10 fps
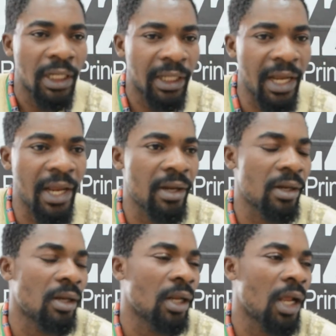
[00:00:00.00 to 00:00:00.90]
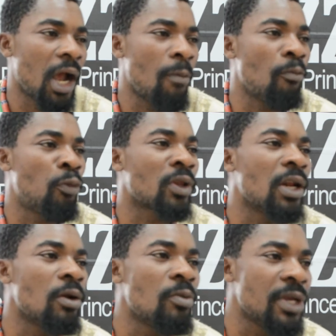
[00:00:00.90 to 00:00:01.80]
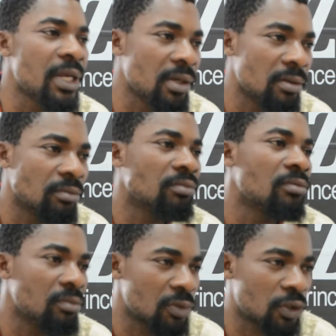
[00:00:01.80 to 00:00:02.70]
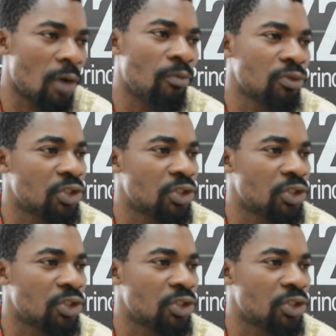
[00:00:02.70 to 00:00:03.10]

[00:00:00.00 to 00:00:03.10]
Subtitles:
then I'm putting a little bit some